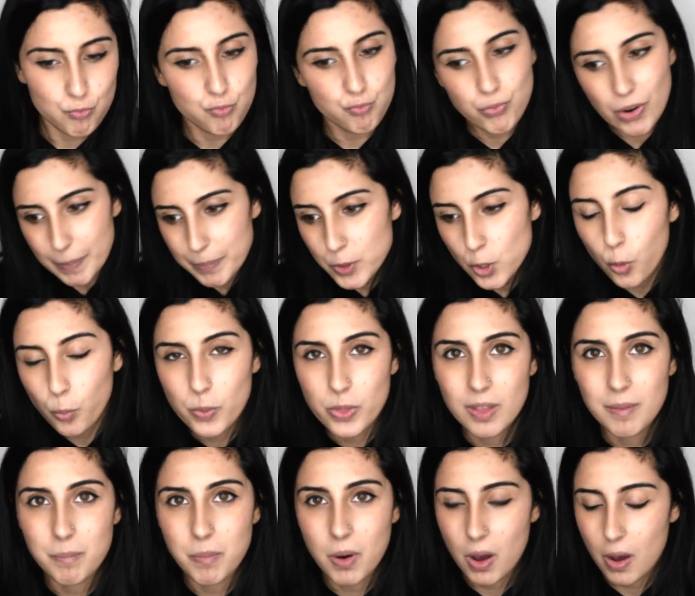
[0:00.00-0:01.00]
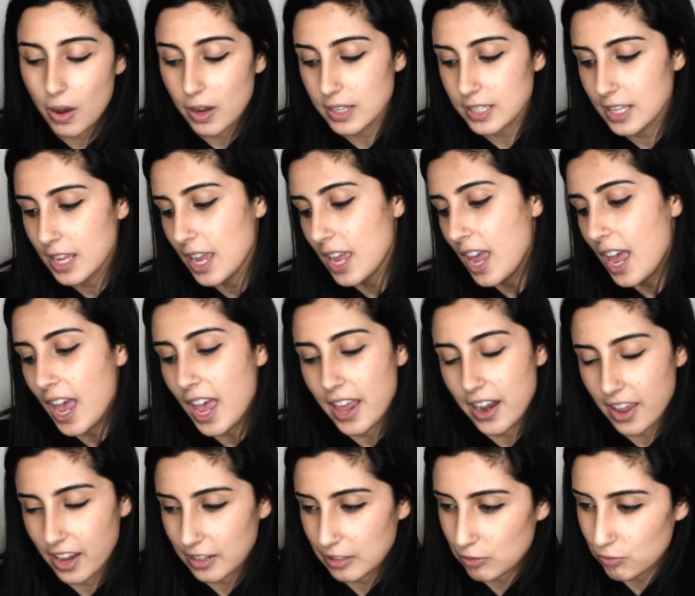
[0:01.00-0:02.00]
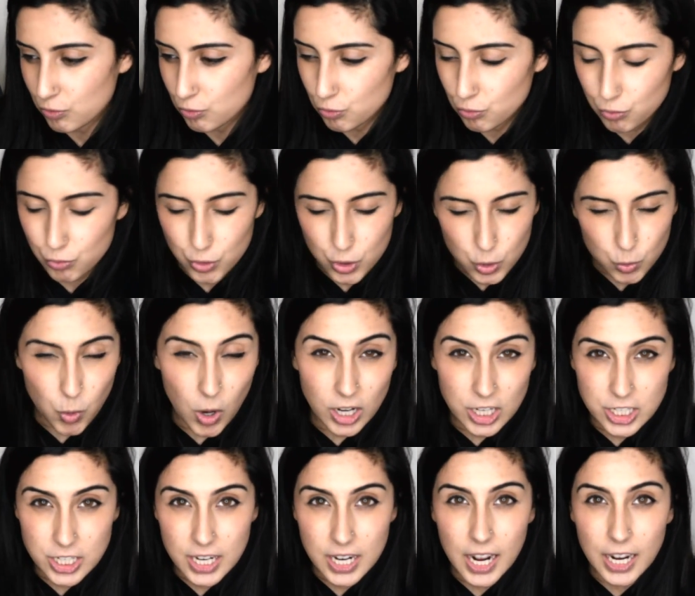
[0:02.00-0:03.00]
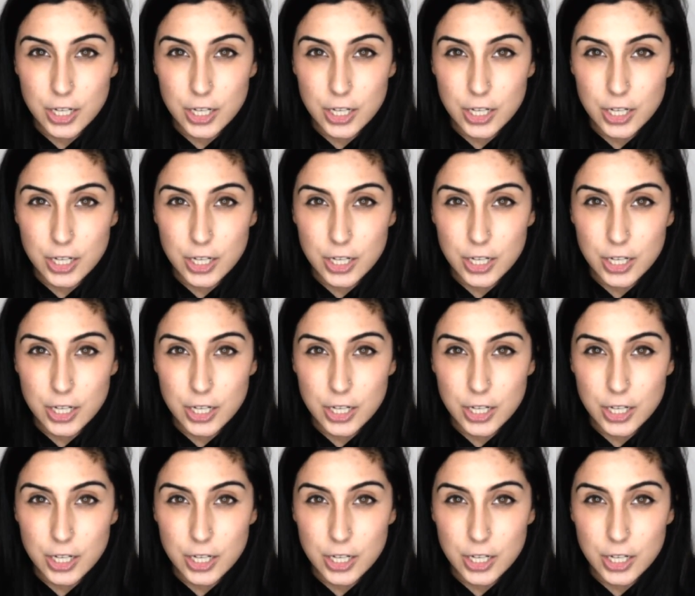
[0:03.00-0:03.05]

ripped open the box and I swatched it.